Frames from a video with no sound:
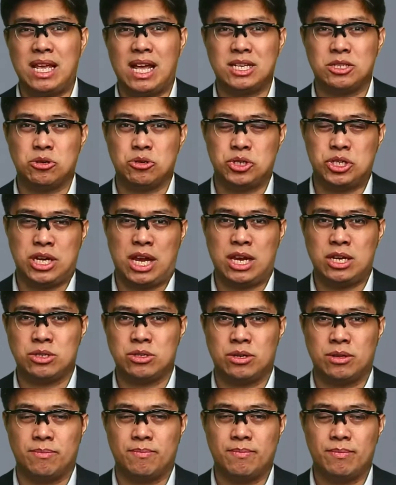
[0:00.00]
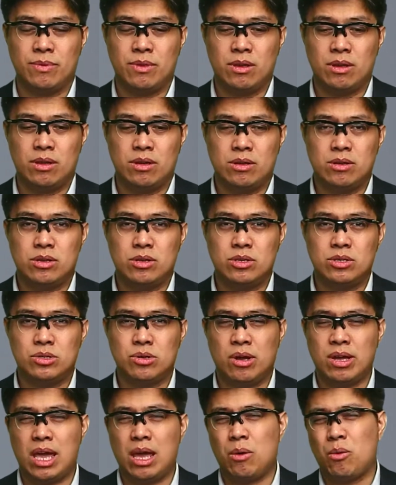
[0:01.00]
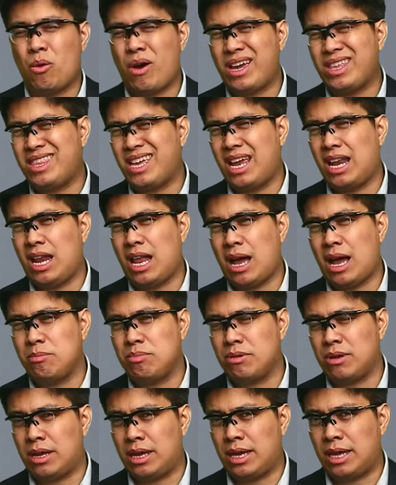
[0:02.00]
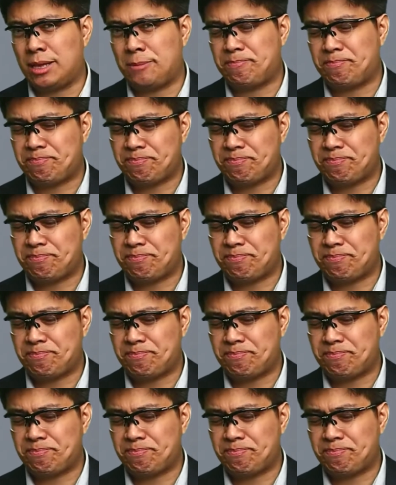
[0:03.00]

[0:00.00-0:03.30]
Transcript: association. So again, why the elaborate